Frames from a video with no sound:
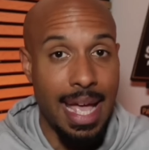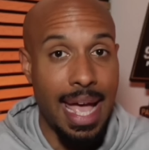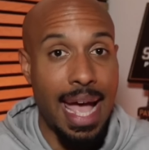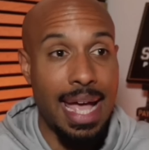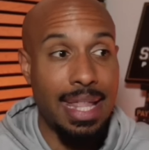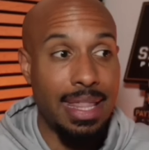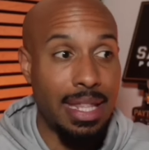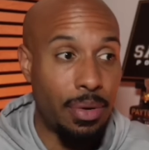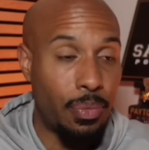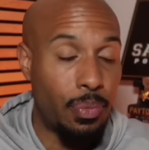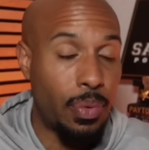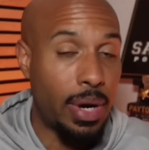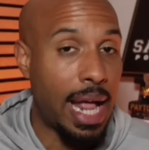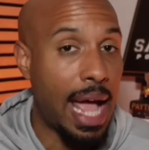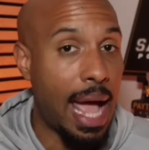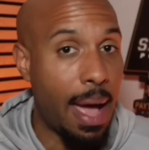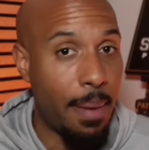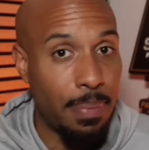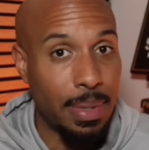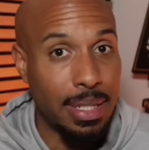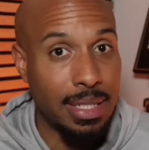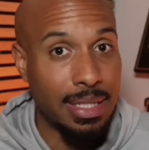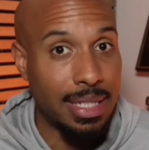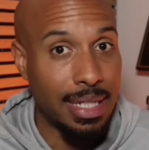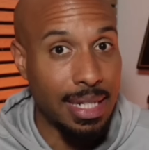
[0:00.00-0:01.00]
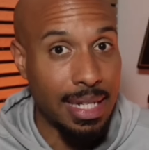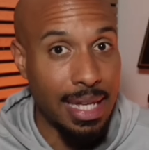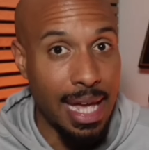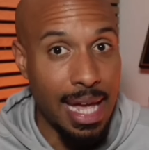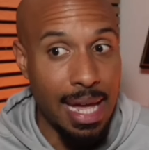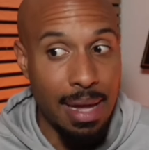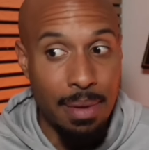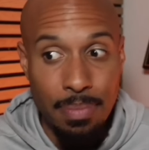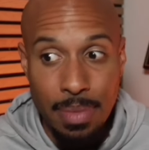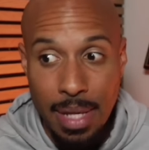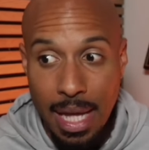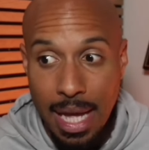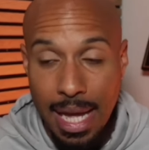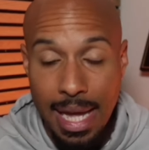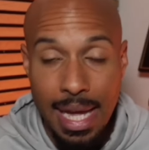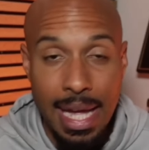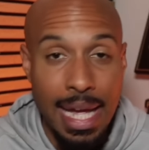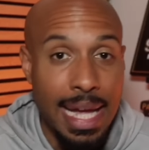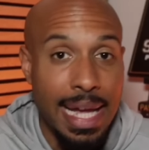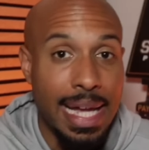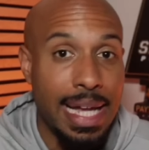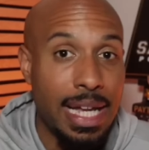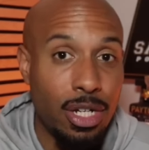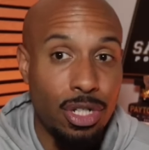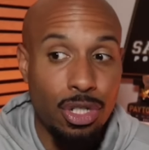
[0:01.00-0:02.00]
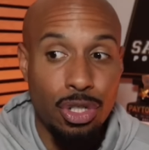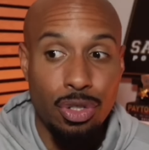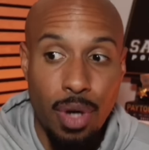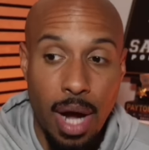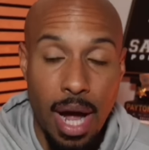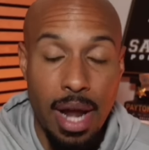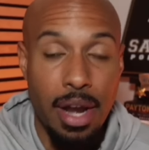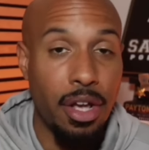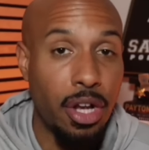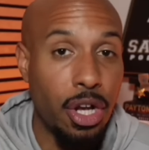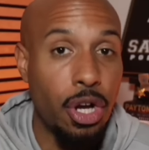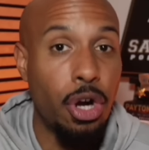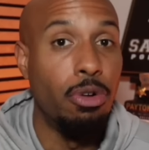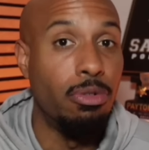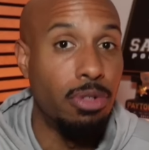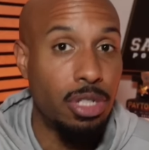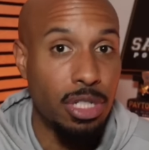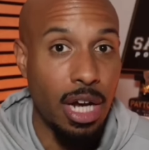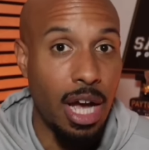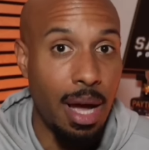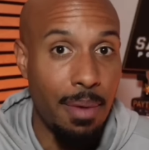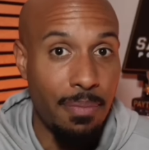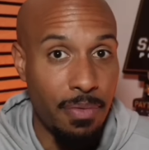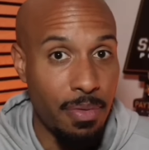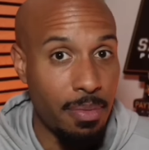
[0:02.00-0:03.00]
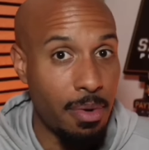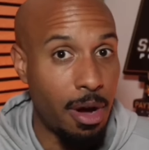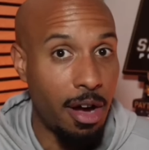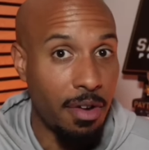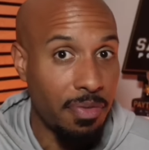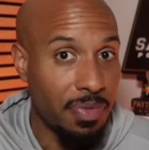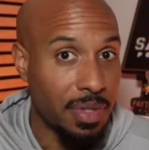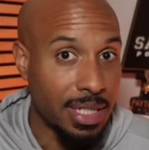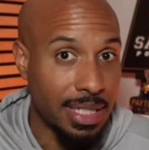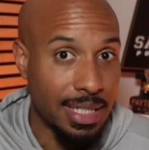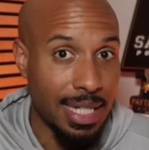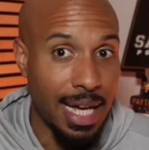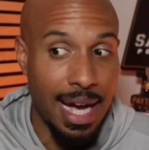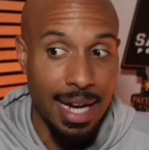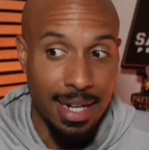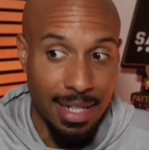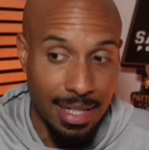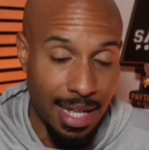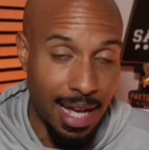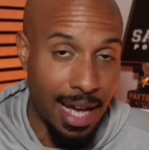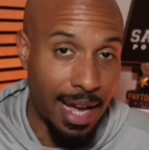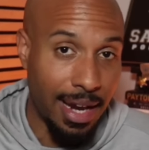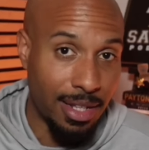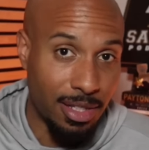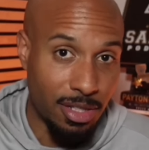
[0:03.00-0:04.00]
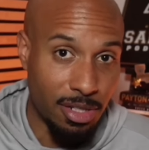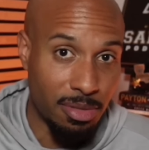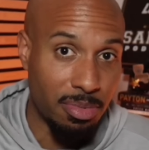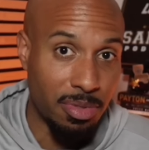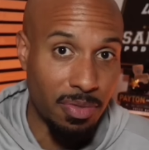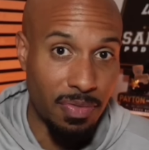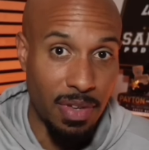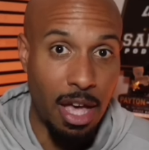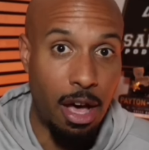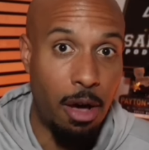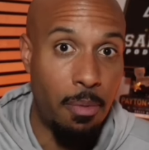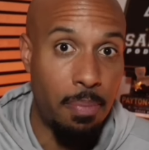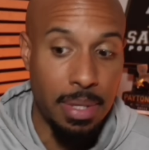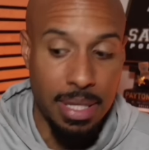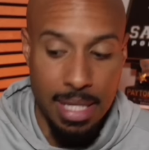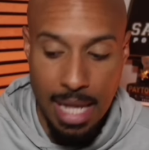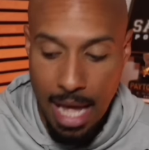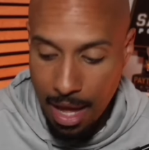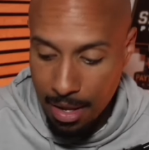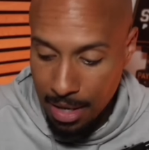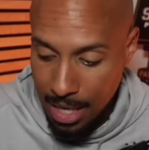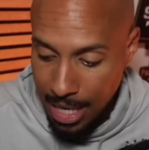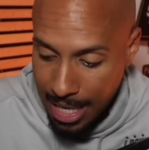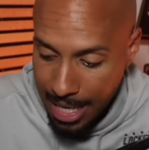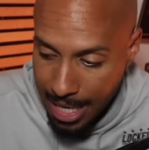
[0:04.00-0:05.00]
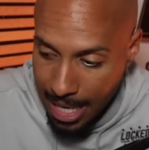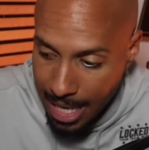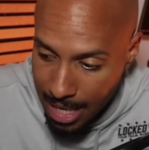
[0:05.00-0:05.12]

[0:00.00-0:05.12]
And then what happens in game day, he's trying to coach up from off the sideline in terms of helping that